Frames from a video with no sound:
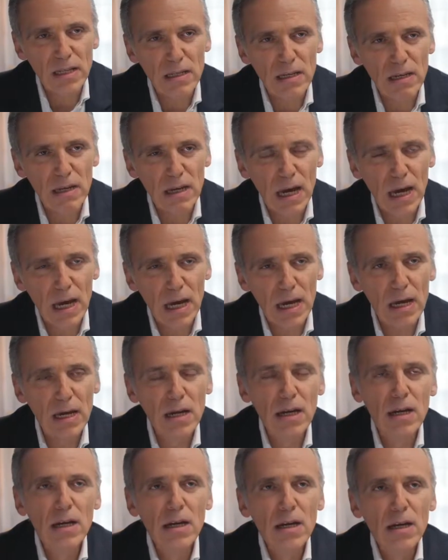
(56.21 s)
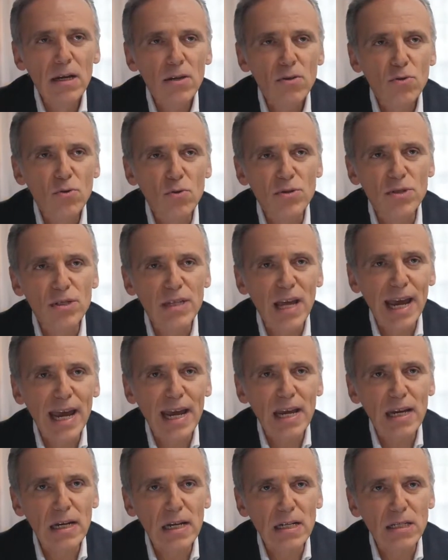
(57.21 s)
idea to
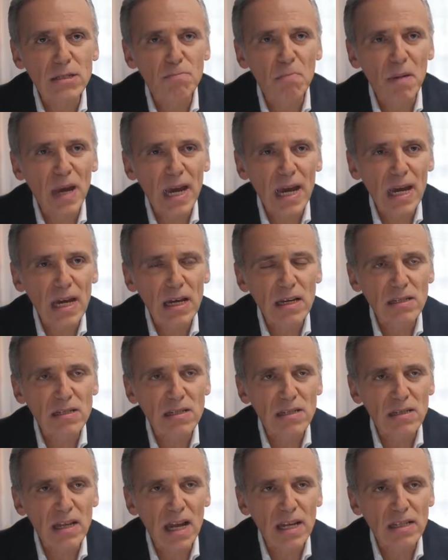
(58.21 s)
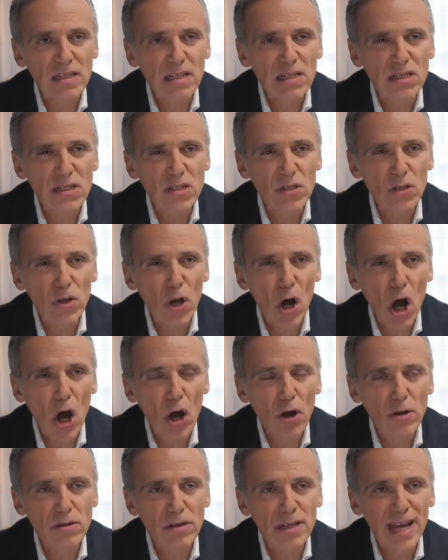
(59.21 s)
stay in a space that is
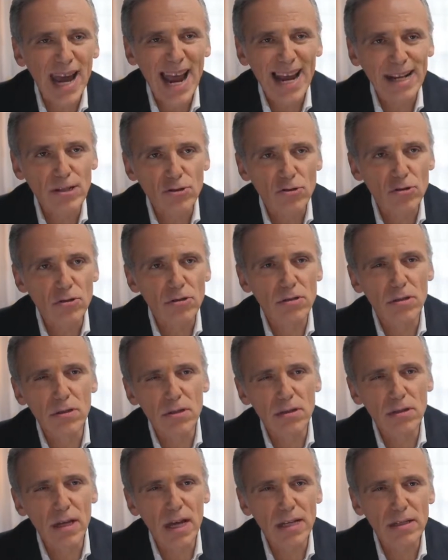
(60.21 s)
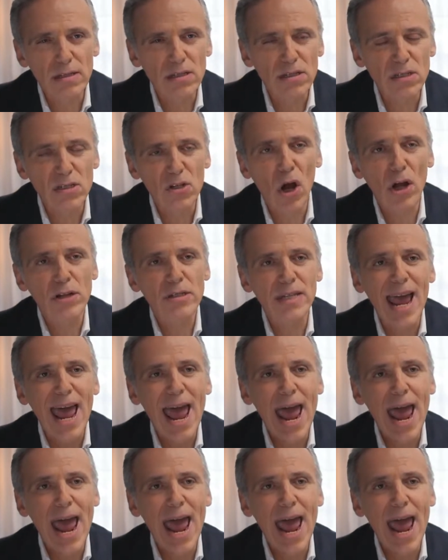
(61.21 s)
not edged, that is not